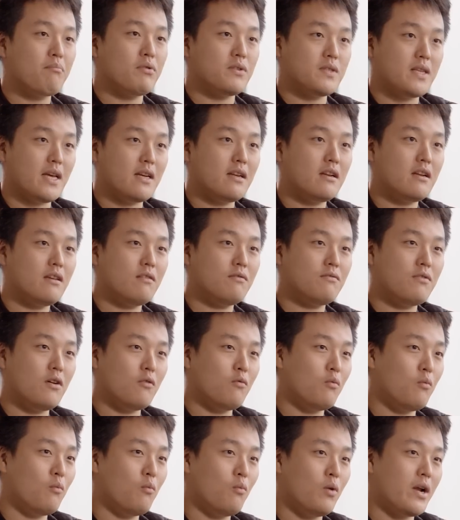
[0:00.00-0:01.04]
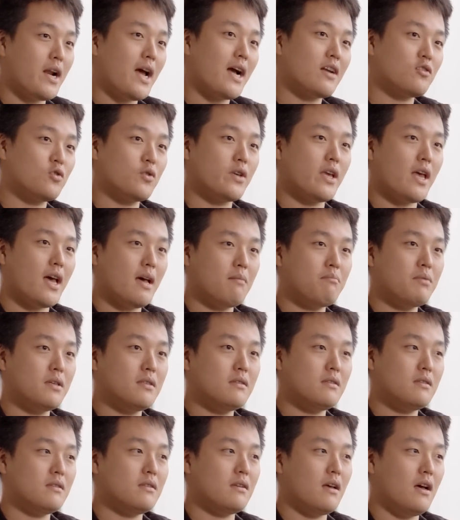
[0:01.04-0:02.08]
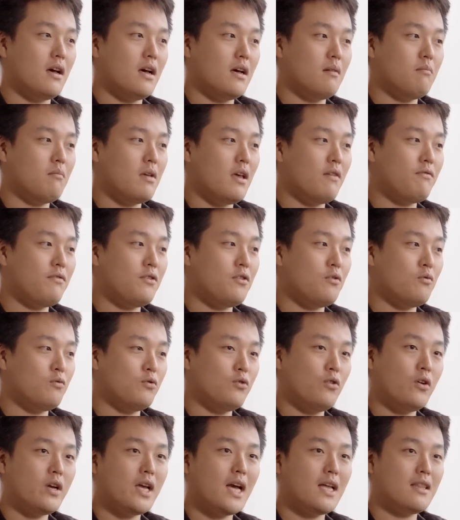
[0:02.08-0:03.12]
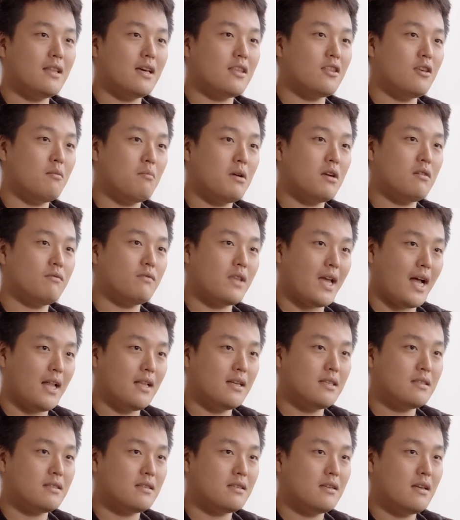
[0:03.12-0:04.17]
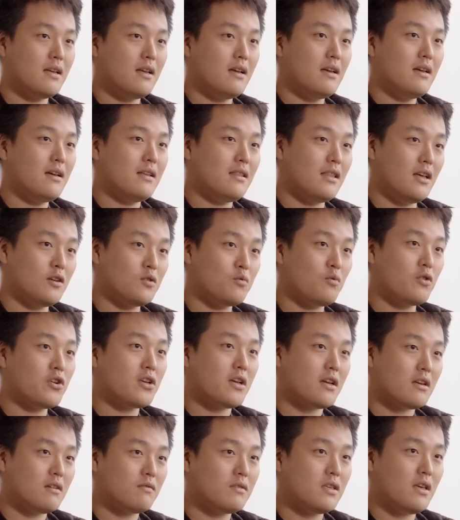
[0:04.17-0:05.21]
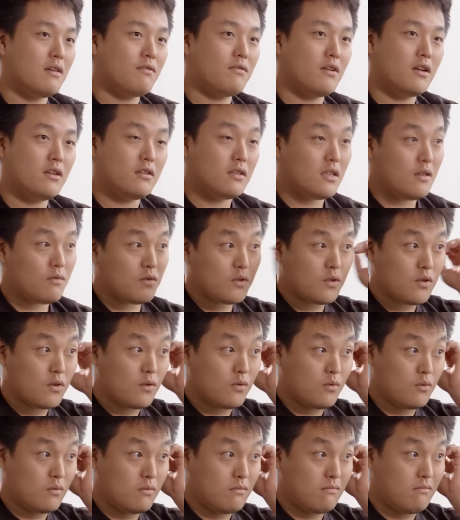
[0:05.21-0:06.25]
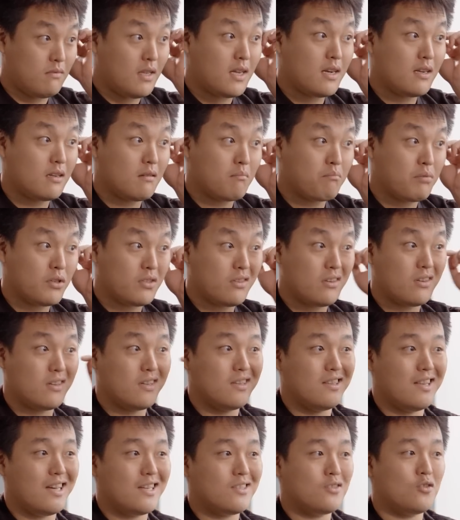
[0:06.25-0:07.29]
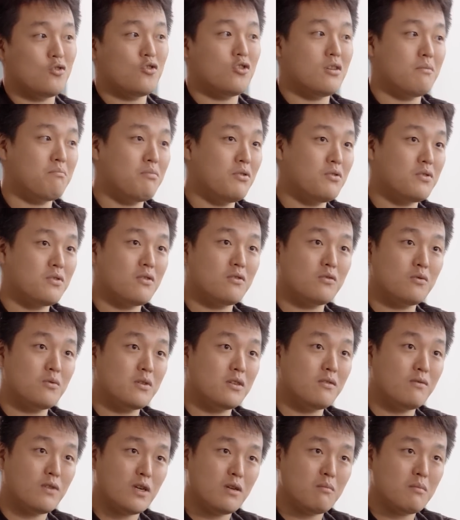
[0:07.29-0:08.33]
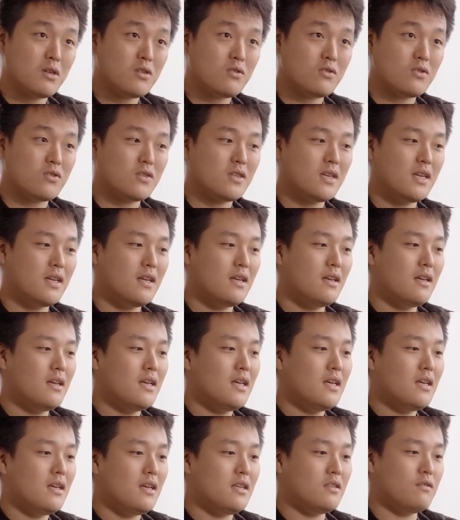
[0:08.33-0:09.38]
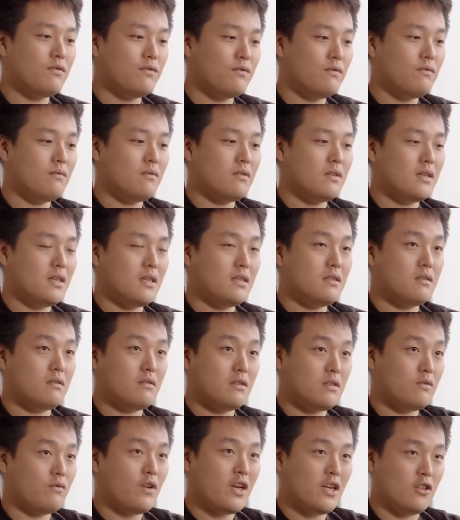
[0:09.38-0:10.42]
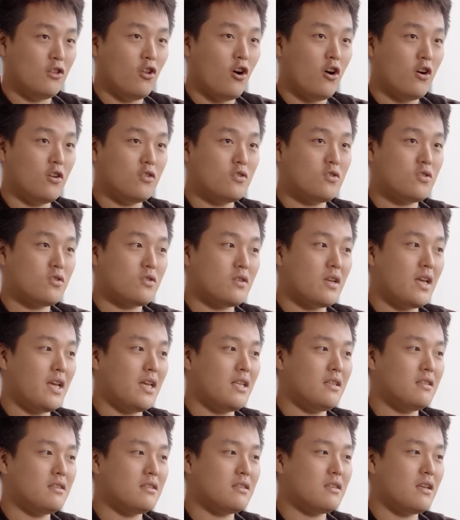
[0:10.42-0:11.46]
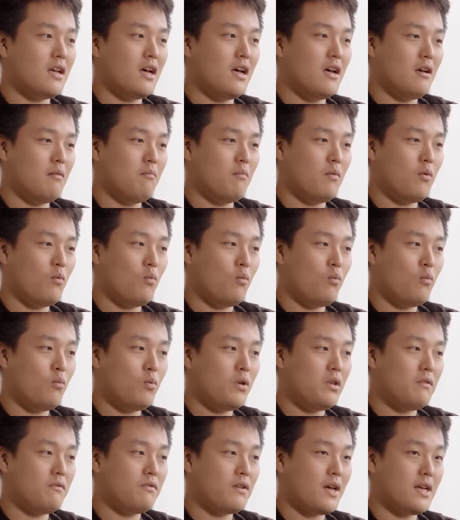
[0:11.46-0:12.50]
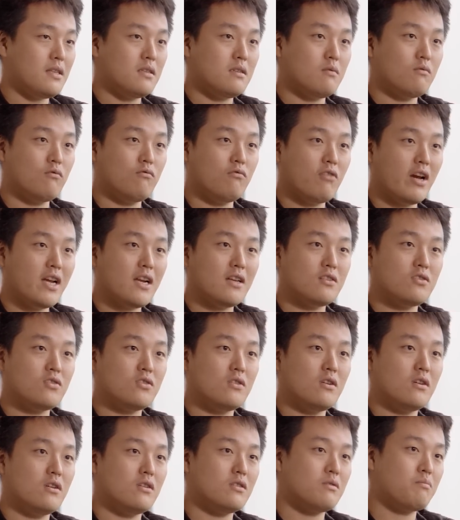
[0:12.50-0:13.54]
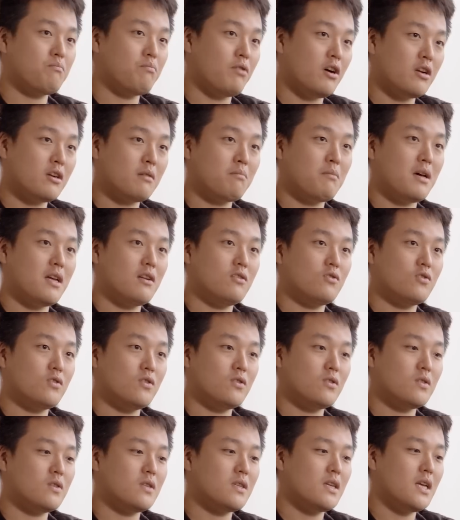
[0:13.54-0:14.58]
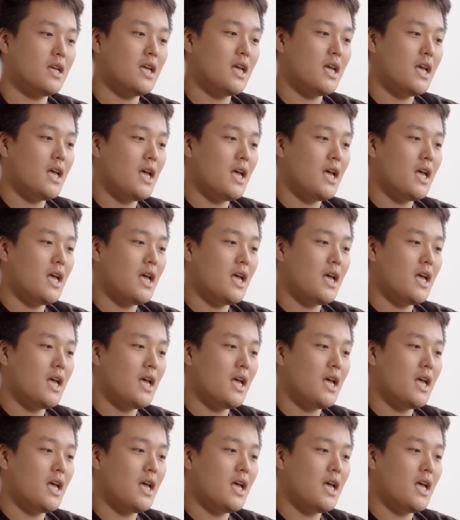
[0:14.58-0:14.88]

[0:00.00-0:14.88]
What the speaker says: representative of what actually happened. If you look at like the amount of talent that was working out of TFL, even though they didn't particularly like to shitpost on Twitter very much, is very large. And we've had some great engineers, product managers,